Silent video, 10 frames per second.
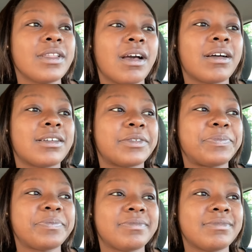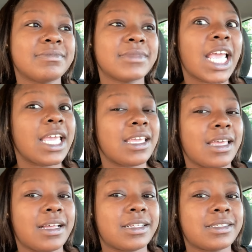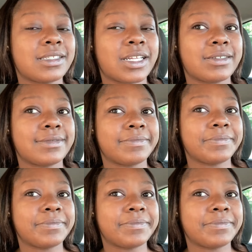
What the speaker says: And yeah, so